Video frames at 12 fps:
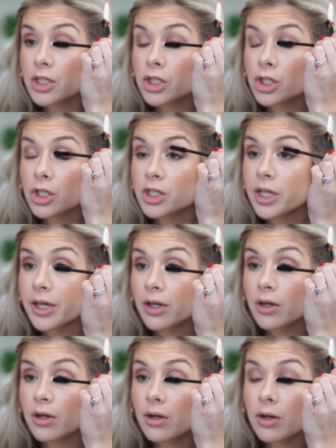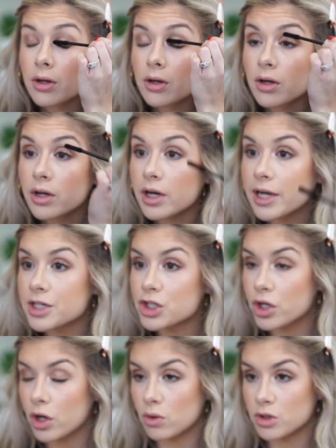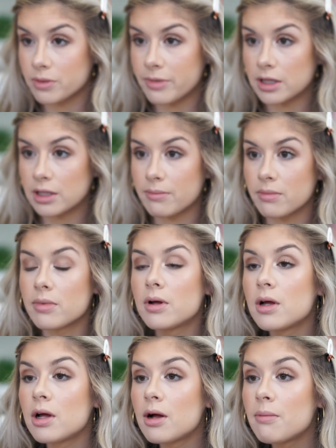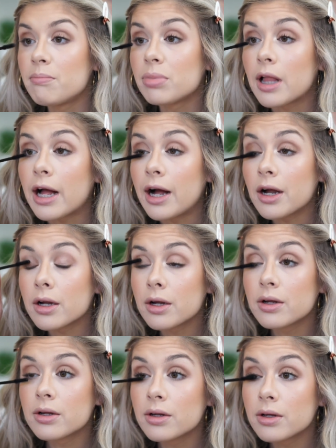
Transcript: It's just like a nice coat to make them black,